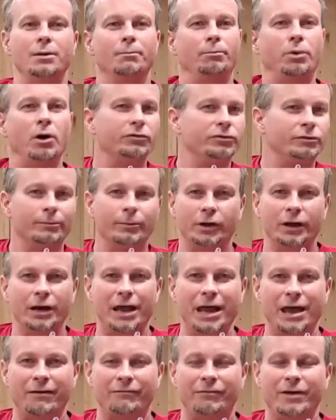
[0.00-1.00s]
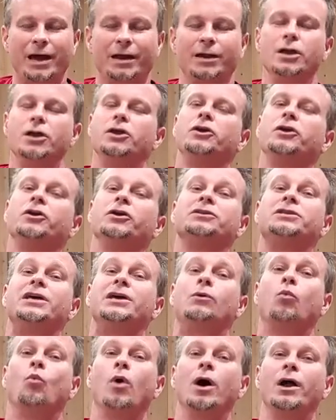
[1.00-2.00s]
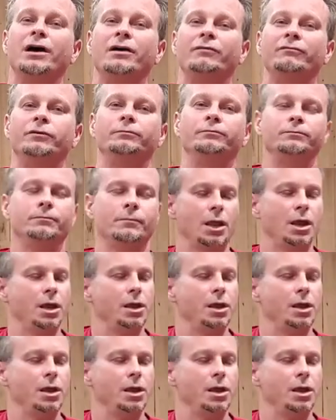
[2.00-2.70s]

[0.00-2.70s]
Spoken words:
Both of them are going to have that. You're going to take one of them.